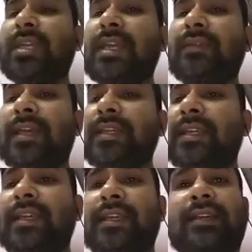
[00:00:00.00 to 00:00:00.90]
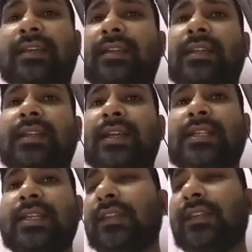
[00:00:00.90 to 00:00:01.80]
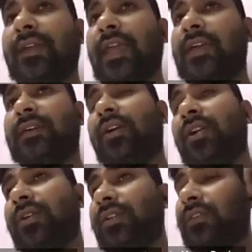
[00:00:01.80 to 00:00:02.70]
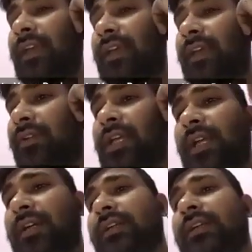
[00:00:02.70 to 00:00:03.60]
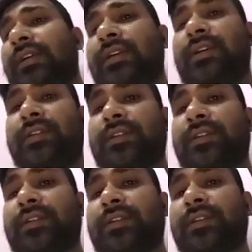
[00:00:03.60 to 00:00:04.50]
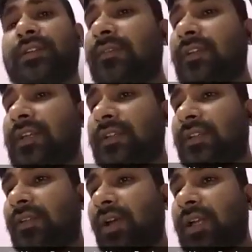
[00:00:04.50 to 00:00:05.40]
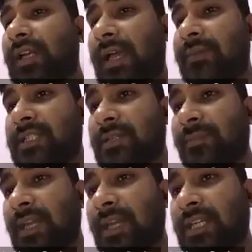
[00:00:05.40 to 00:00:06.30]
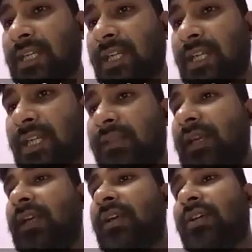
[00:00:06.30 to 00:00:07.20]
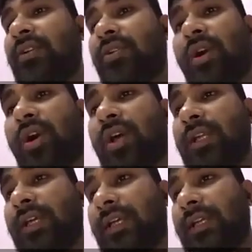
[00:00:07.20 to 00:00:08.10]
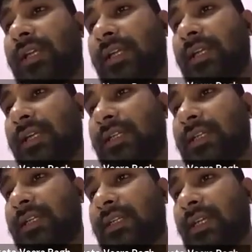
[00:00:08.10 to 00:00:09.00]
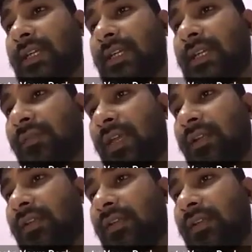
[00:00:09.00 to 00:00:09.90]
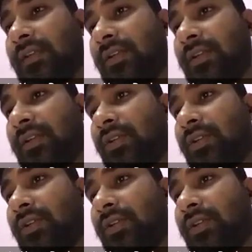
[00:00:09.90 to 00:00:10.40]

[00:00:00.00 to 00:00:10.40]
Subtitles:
it is just going to behave like a conducting sphere, hollow sphere. Okay, na? So that's why if it is a solid, I must mention it. It's a non-conducting sphere,